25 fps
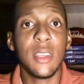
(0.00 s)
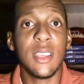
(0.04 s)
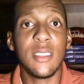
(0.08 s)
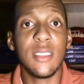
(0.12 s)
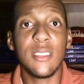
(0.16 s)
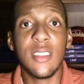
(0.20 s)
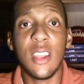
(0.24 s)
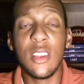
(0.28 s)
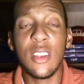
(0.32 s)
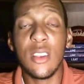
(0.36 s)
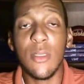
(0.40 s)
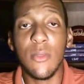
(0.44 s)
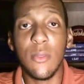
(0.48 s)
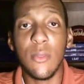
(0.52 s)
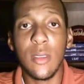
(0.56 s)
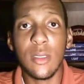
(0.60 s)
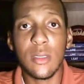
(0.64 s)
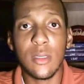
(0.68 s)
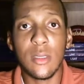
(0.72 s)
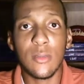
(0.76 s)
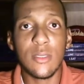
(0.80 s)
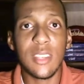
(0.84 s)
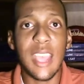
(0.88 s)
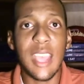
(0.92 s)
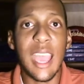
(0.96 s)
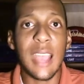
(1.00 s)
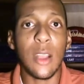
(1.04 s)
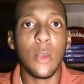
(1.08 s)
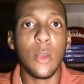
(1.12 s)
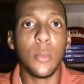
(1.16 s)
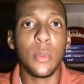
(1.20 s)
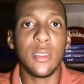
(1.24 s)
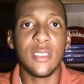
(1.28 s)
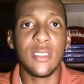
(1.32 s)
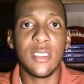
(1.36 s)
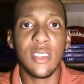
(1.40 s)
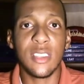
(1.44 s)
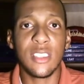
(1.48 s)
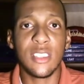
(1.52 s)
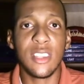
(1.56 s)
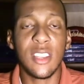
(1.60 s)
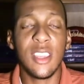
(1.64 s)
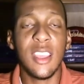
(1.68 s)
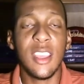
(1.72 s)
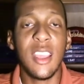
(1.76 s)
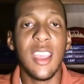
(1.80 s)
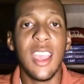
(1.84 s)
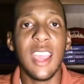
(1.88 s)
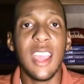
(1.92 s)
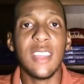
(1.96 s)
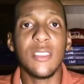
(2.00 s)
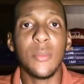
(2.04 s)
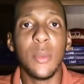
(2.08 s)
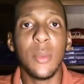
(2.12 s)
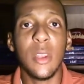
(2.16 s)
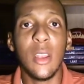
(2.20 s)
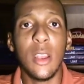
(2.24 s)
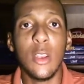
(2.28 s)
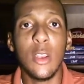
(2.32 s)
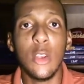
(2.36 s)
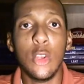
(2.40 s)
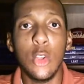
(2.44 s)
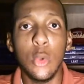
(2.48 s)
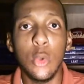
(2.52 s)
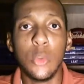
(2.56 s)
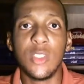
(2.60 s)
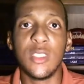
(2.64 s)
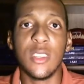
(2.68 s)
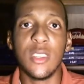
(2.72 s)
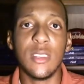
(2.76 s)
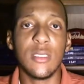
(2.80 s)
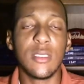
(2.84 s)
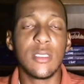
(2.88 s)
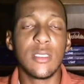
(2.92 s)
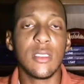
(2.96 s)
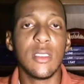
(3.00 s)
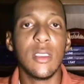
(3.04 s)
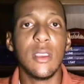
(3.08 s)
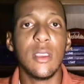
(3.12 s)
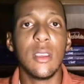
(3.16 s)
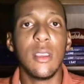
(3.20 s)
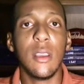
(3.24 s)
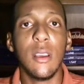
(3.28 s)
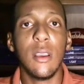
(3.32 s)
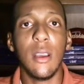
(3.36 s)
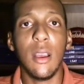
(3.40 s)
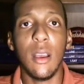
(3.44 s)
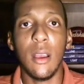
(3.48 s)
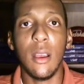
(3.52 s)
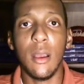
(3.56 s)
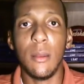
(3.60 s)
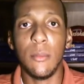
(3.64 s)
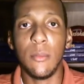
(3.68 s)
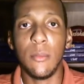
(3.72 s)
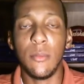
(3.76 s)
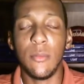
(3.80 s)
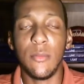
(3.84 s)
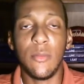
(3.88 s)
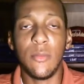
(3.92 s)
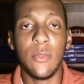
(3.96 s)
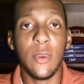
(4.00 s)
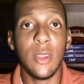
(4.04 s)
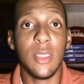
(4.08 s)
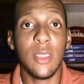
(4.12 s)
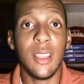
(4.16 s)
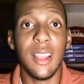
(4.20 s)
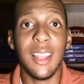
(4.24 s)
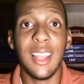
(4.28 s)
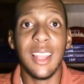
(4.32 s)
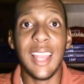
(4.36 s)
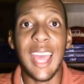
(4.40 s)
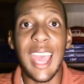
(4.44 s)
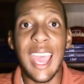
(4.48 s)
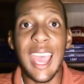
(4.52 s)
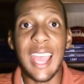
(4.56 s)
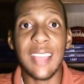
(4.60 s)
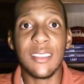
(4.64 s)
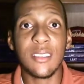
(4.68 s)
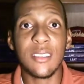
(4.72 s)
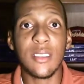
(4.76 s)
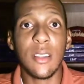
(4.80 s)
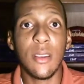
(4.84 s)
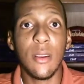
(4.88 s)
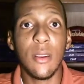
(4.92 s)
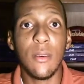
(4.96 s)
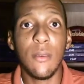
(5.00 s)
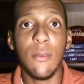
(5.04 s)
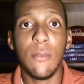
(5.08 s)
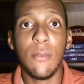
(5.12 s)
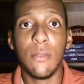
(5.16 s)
because their defensive tackle position has been a nuisance for the last